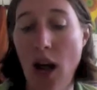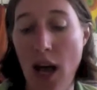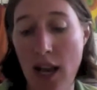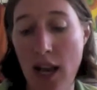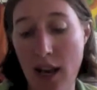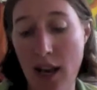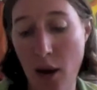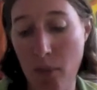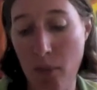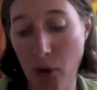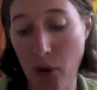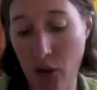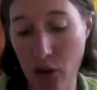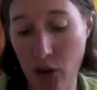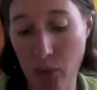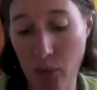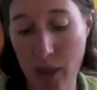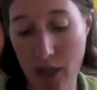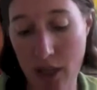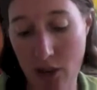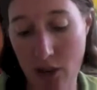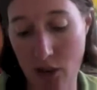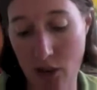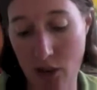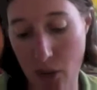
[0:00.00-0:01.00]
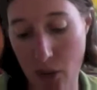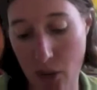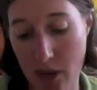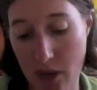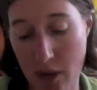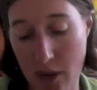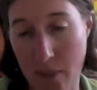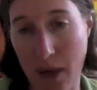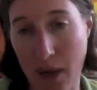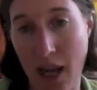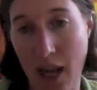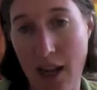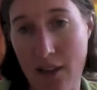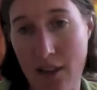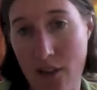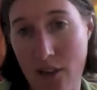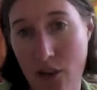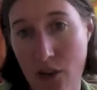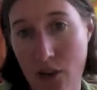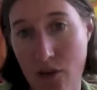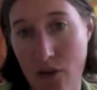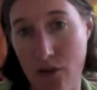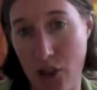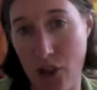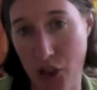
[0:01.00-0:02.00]
In our model, we assume that the plants
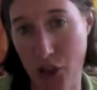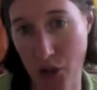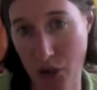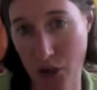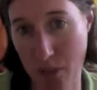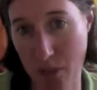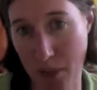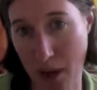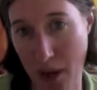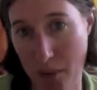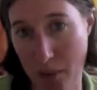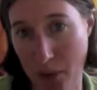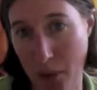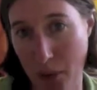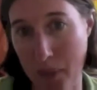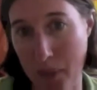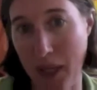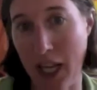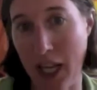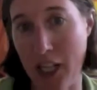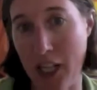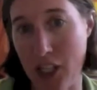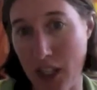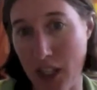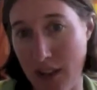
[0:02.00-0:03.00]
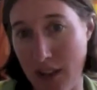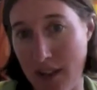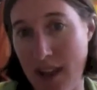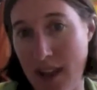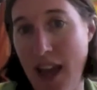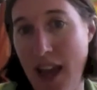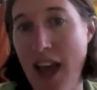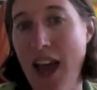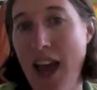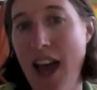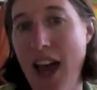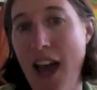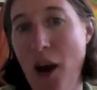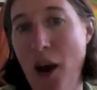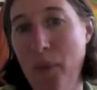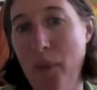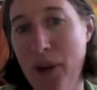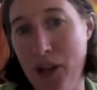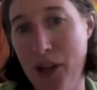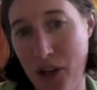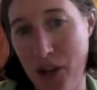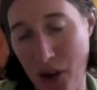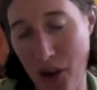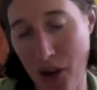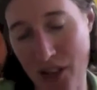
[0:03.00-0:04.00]
could reduce plant populations, and
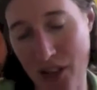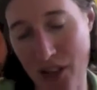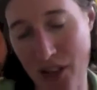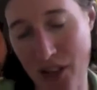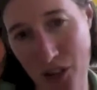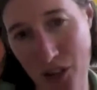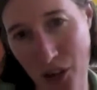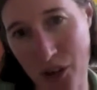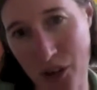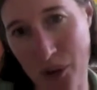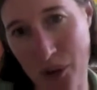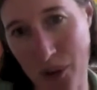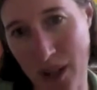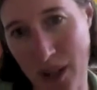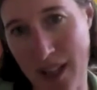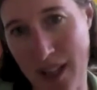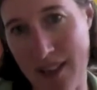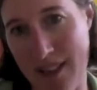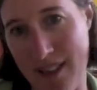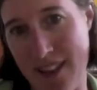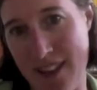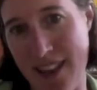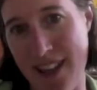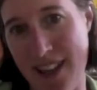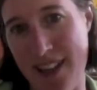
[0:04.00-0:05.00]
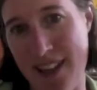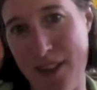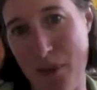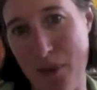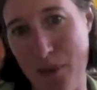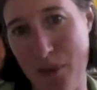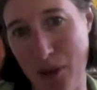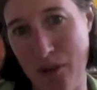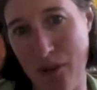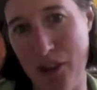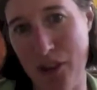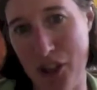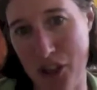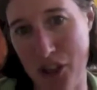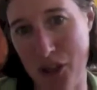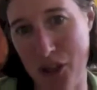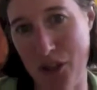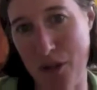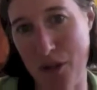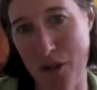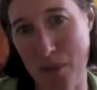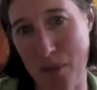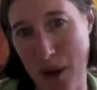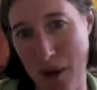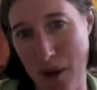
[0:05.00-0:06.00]
we know that not all insects will
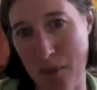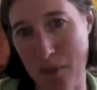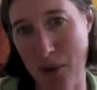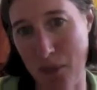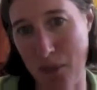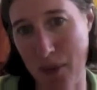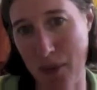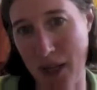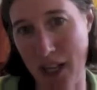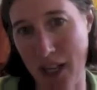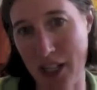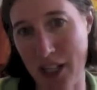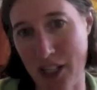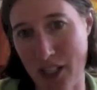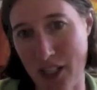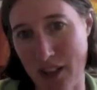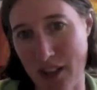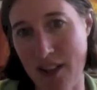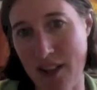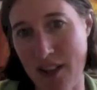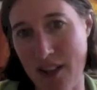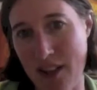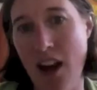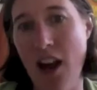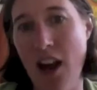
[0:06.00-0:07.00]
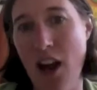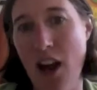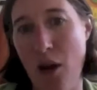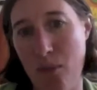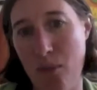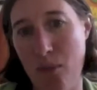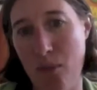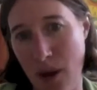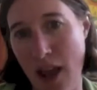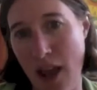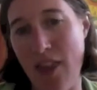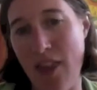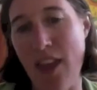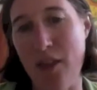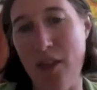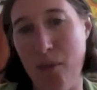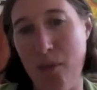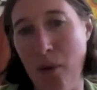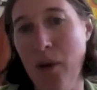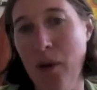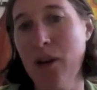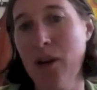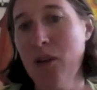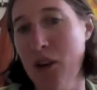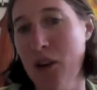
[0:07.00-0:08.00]
reduce plant populations. And that's
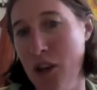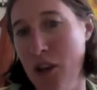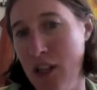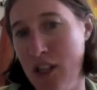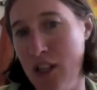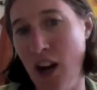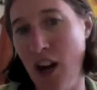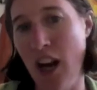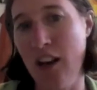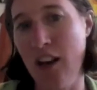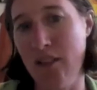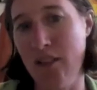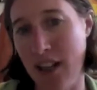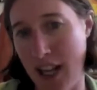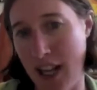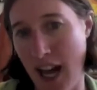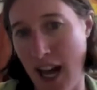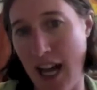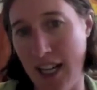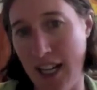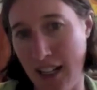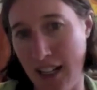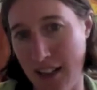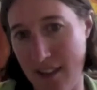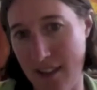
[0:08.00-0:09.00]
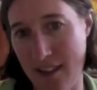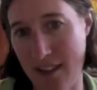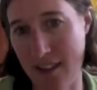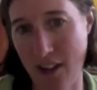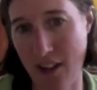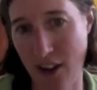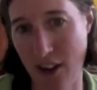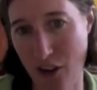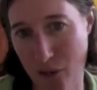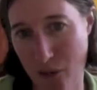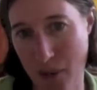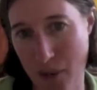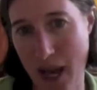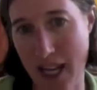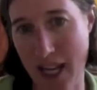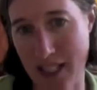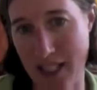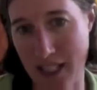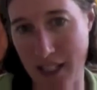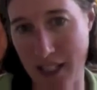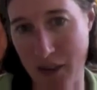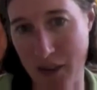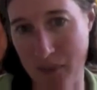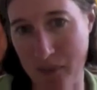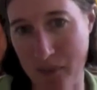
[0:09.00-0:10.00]
probably entirely regardless of
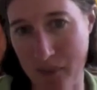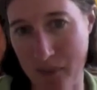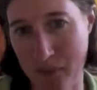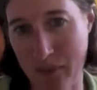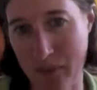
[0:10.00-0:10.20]
pattern.